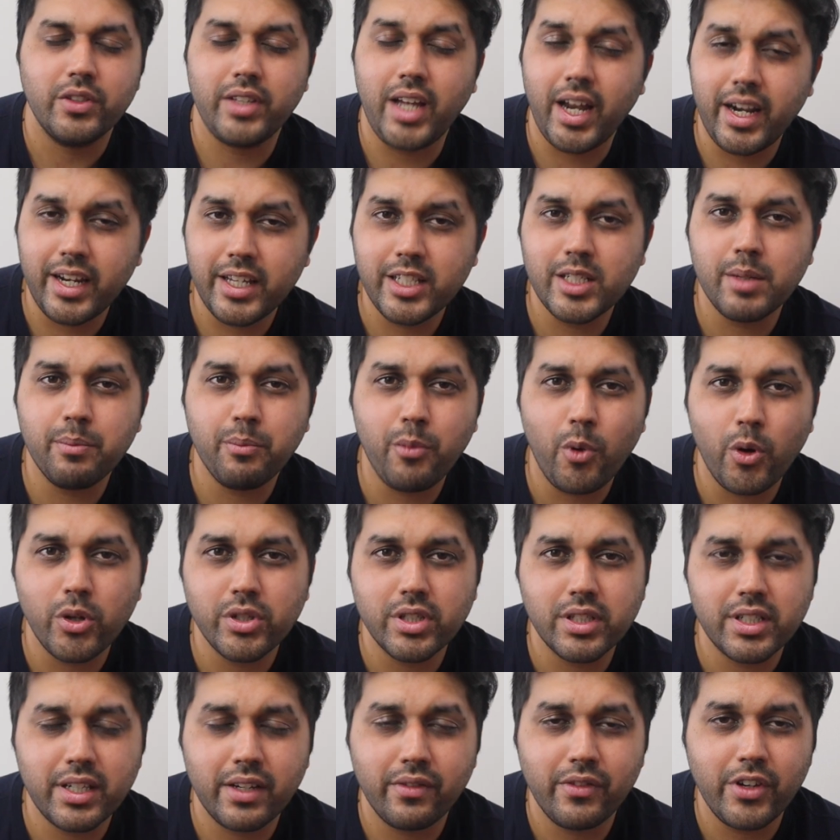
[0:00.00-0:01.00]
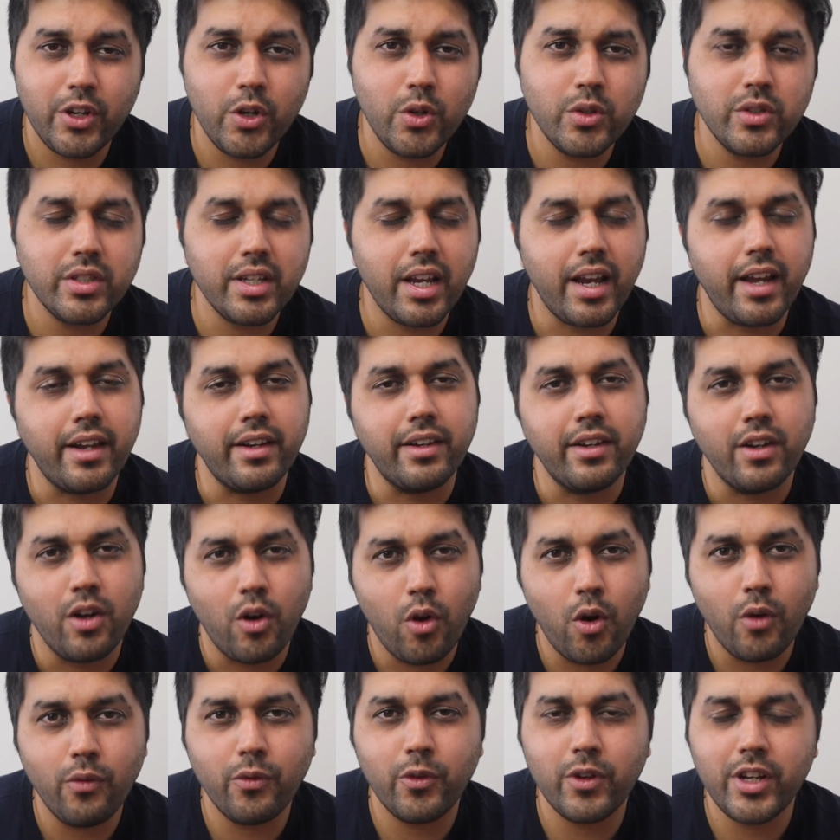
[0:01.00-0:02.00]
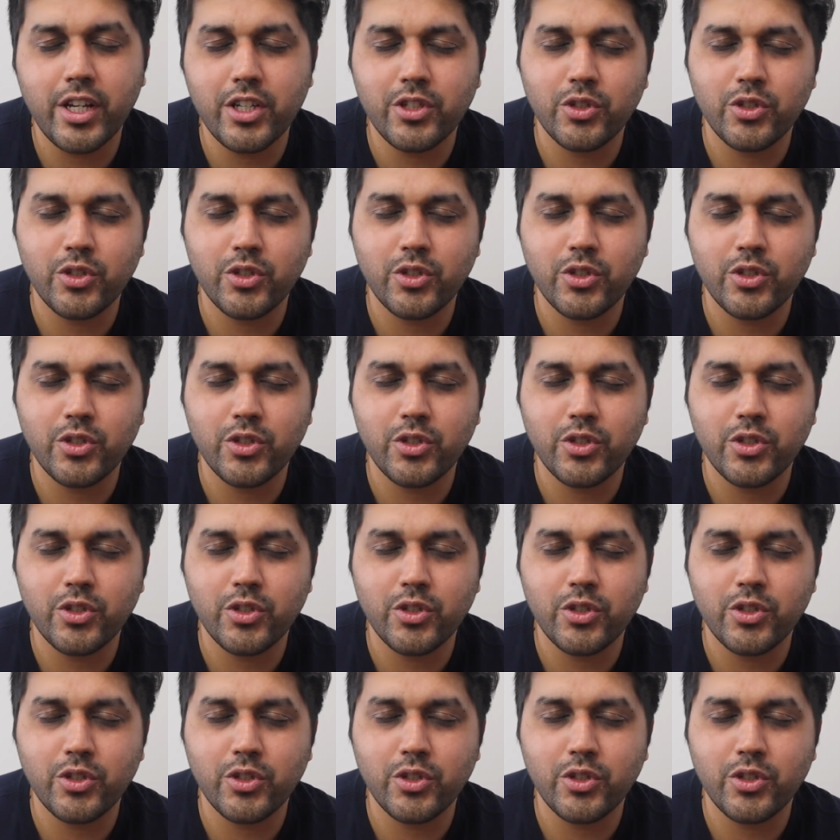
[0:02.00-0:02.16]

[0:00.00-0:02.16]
that is a positive news, and hopefully